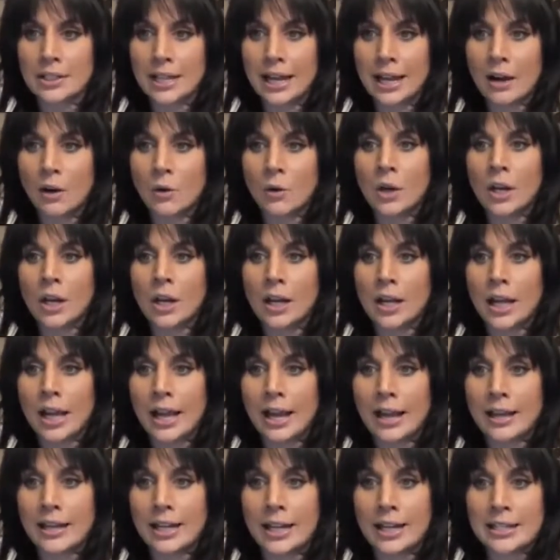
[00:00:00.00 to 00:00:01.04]
Now,
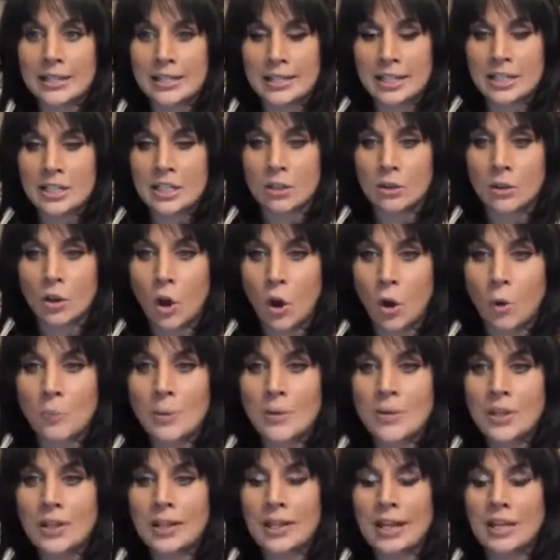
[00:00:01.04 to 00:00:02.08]
and it says it'll
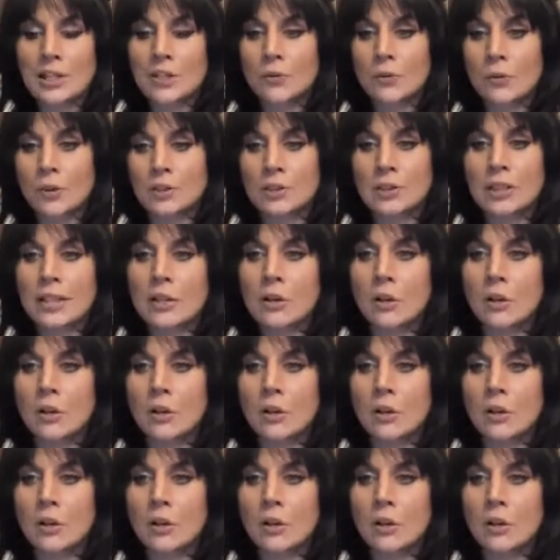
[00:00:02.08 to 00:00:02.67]
open the gates for a